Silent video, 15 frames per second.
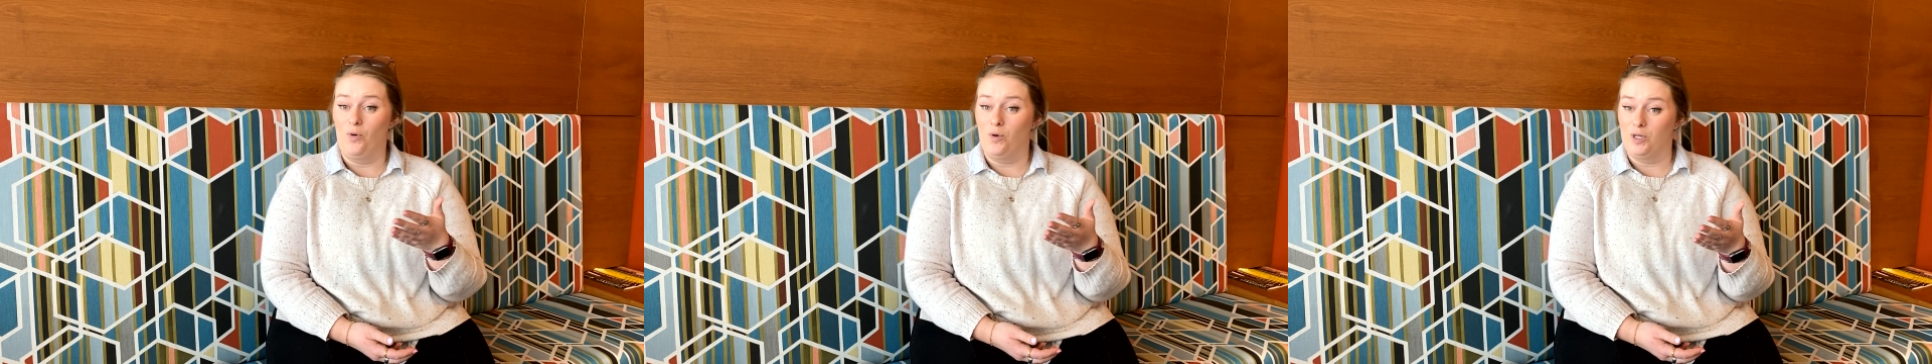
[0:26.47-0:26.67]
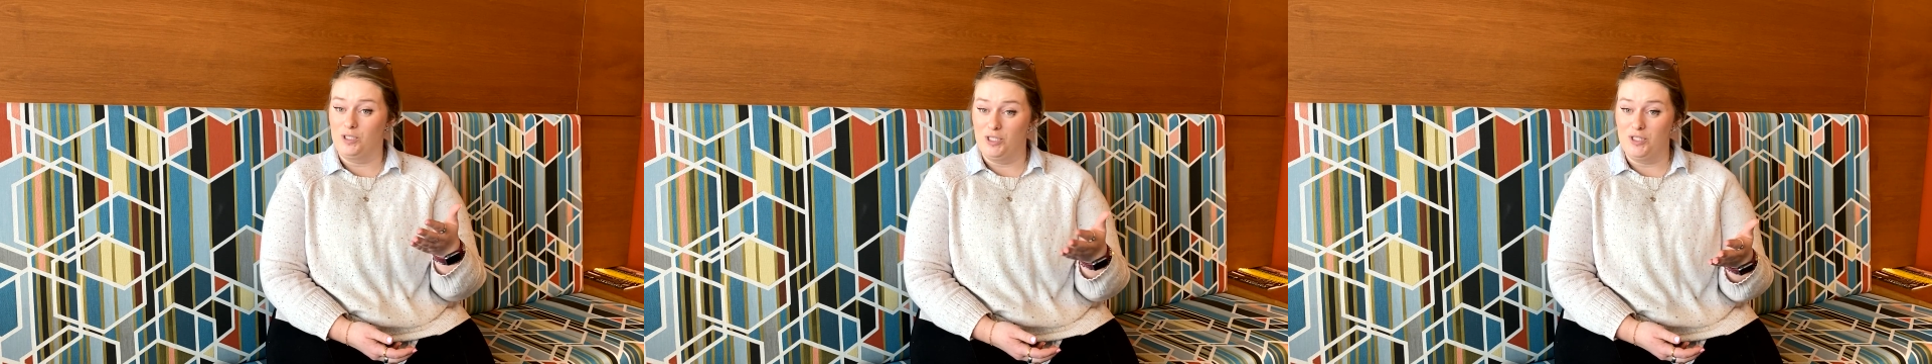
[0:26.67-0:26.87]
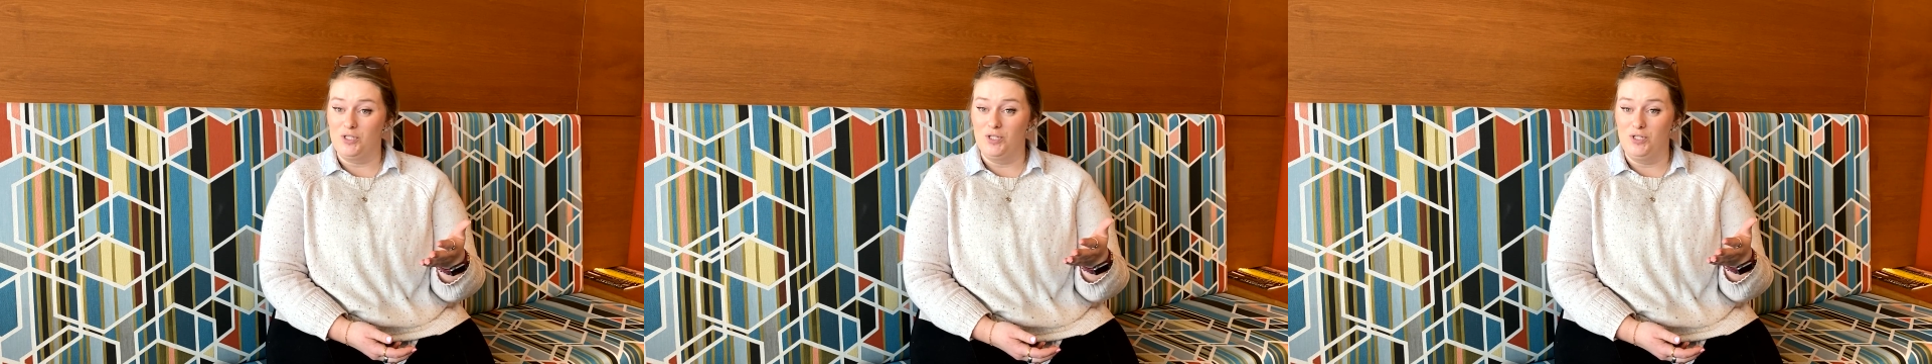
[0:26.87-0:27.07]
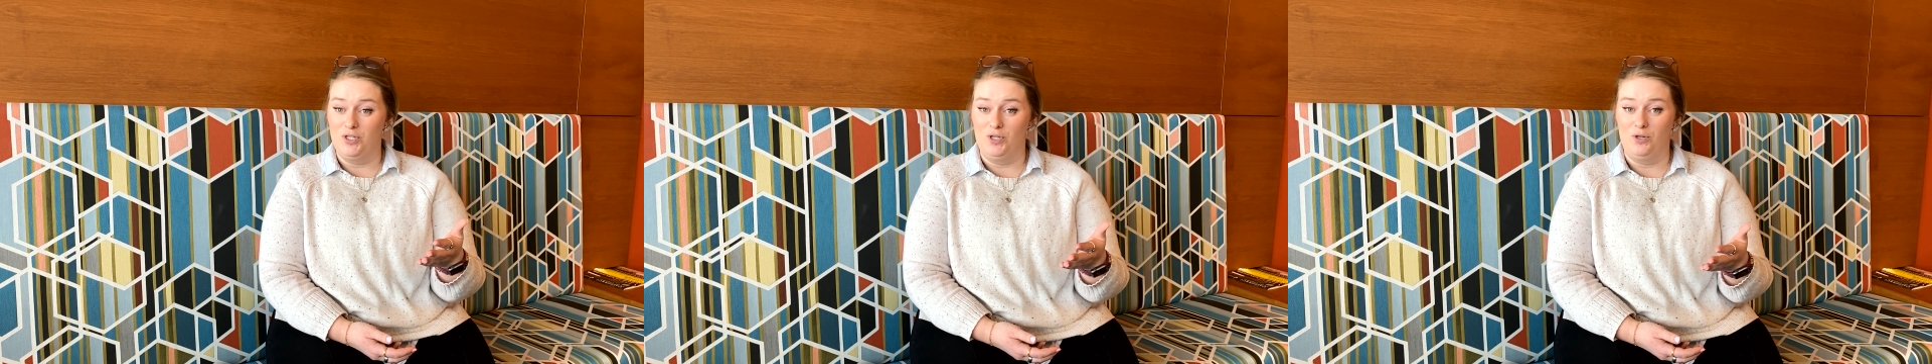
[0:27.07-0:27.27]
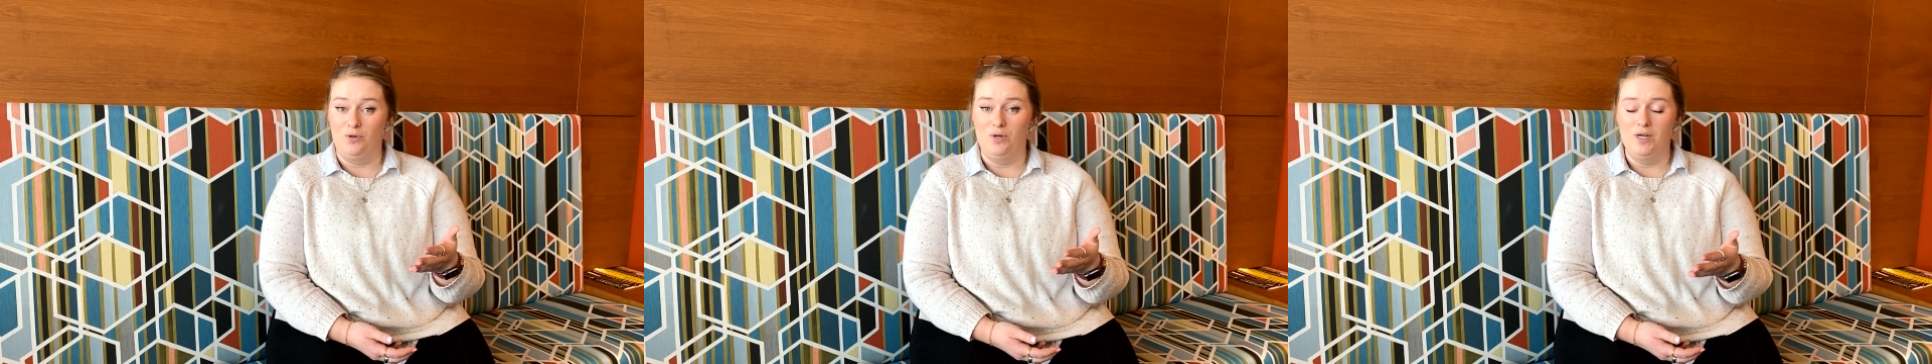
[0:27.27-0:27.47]
or just the
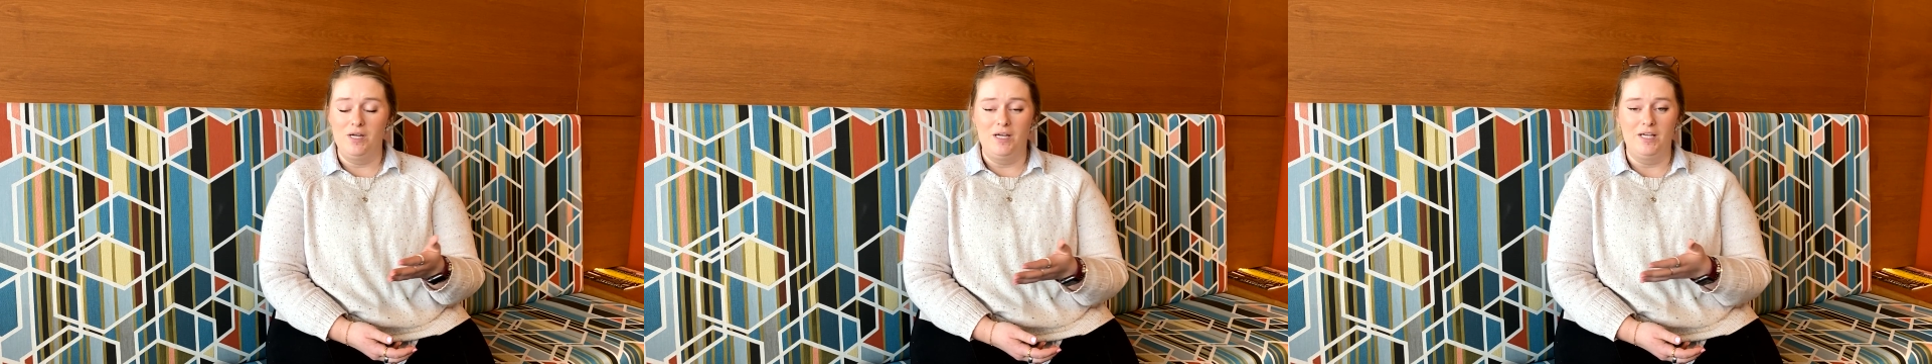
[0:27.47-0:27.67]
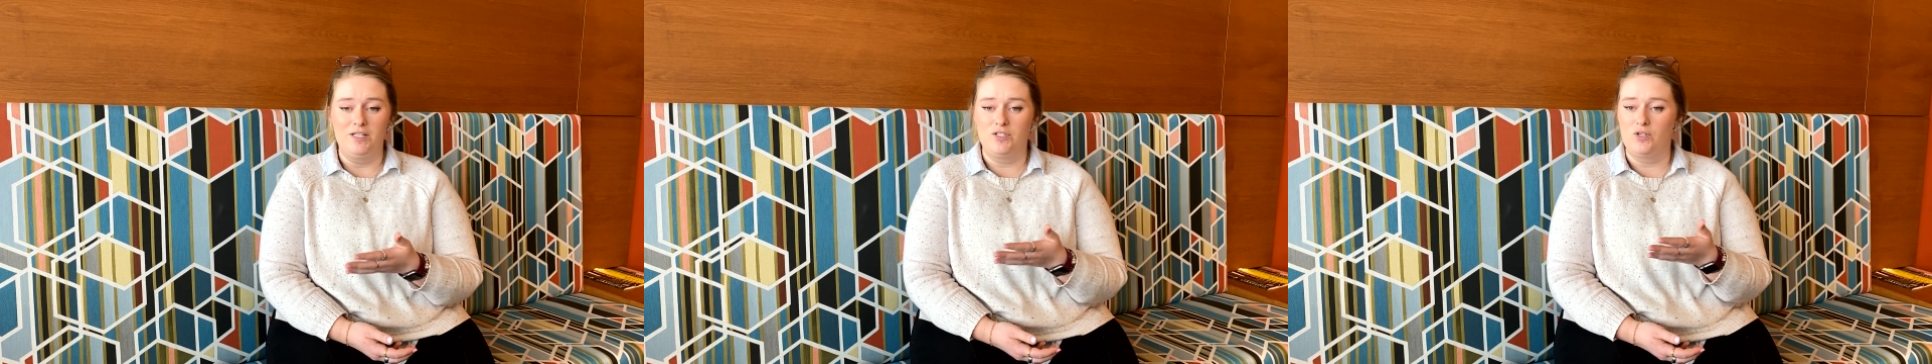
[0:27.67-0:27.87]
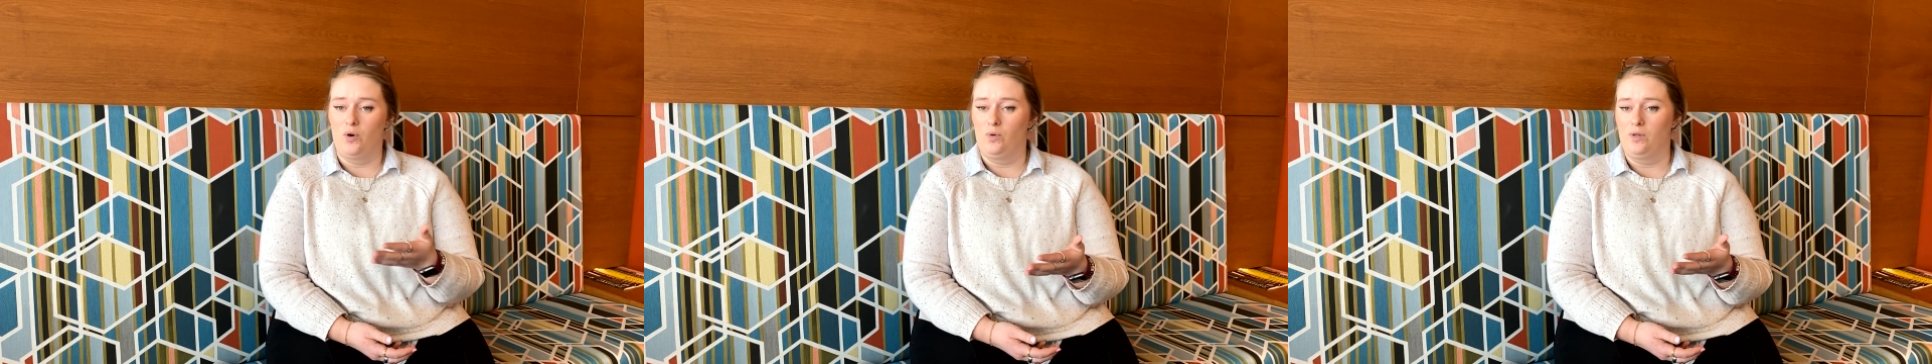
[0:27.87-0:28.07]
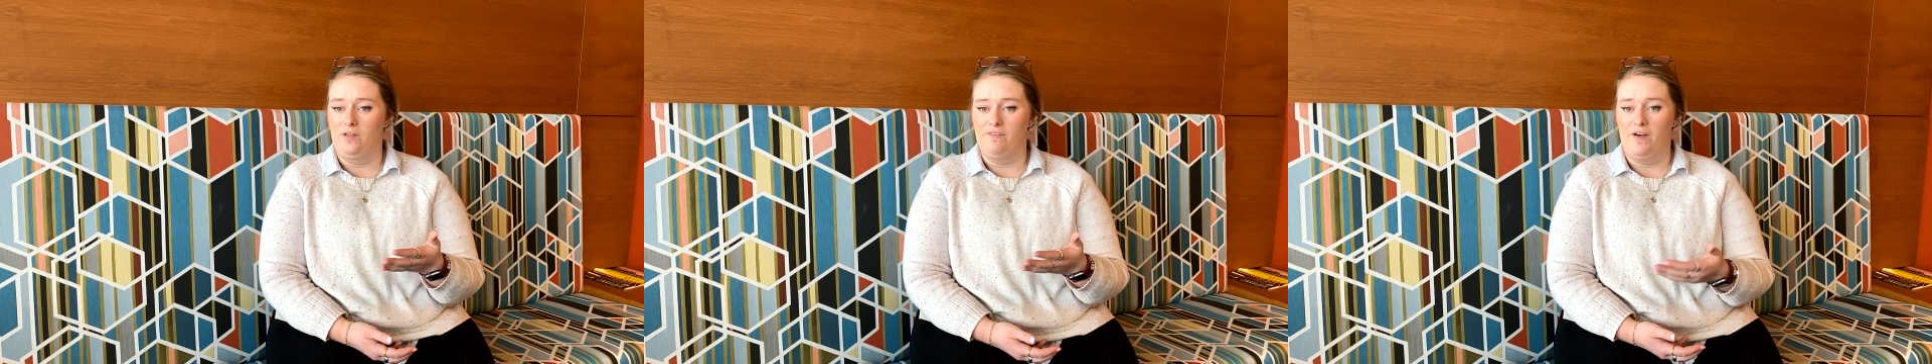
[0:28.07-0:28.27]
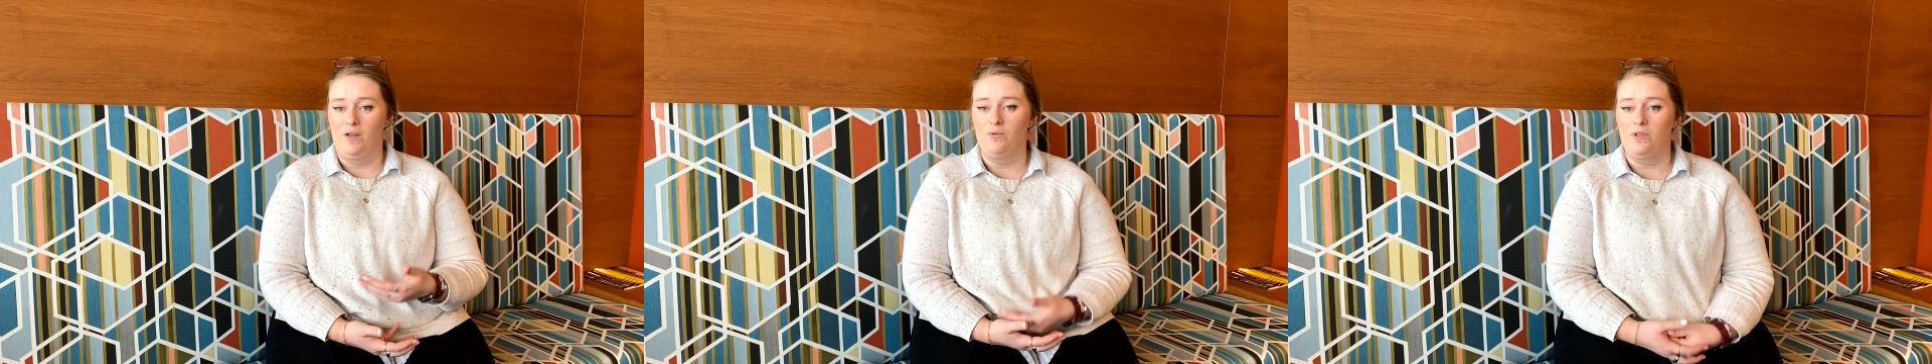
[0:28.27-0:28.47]
two is totally
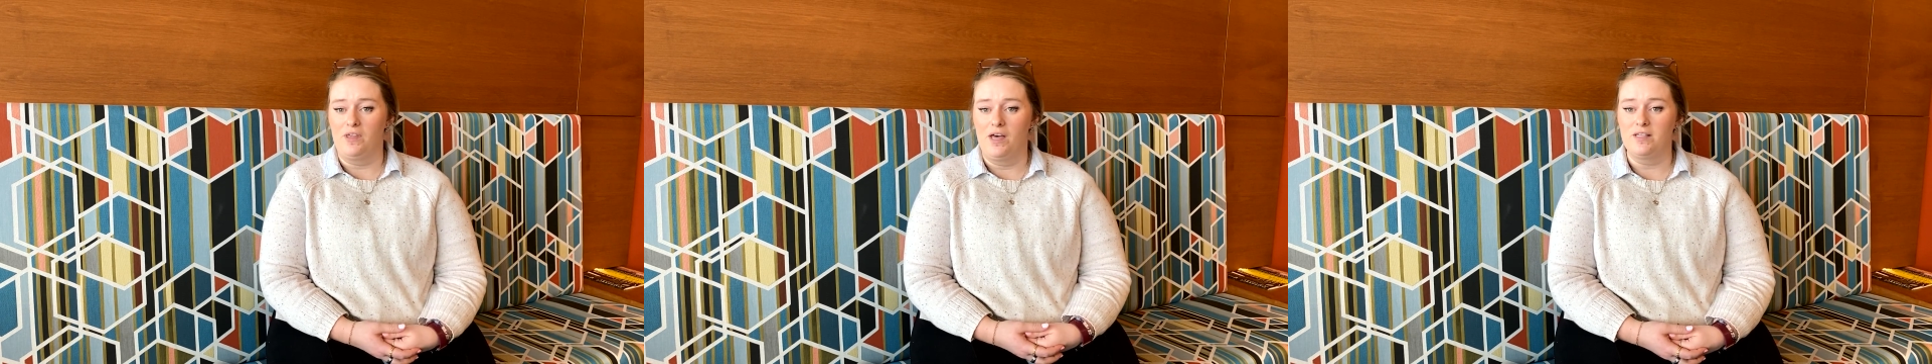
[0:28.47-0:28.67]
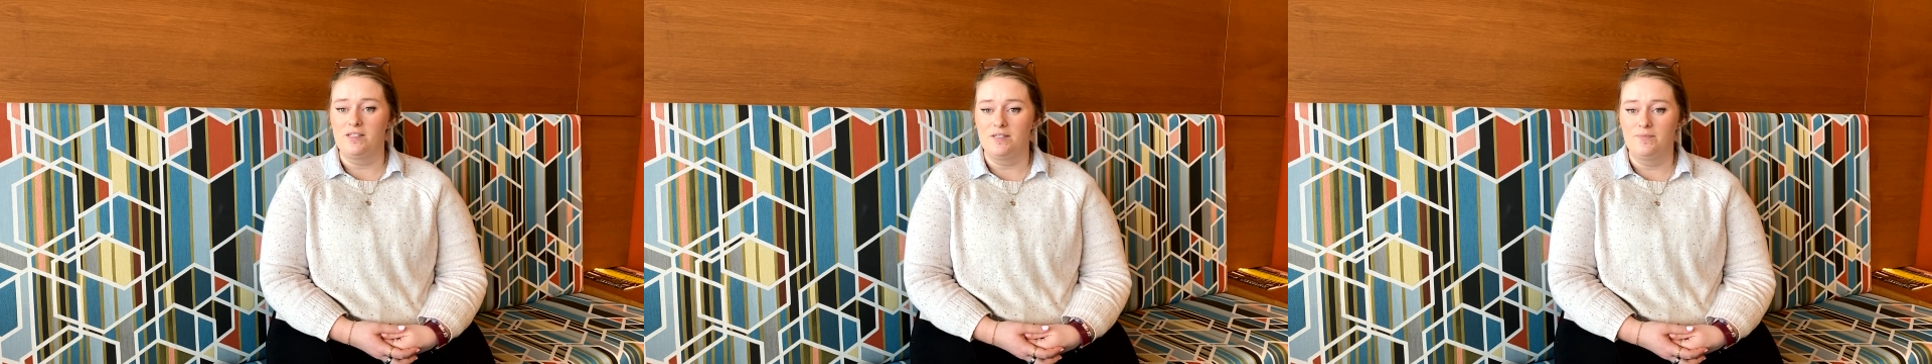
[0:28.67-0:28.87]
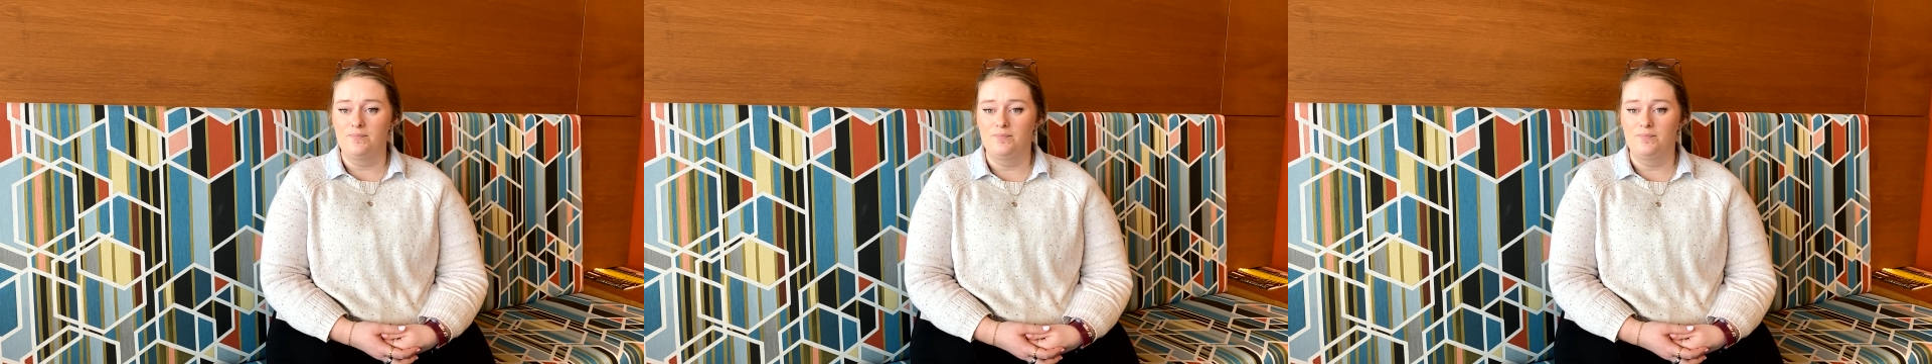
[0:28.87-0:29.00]
fine with us.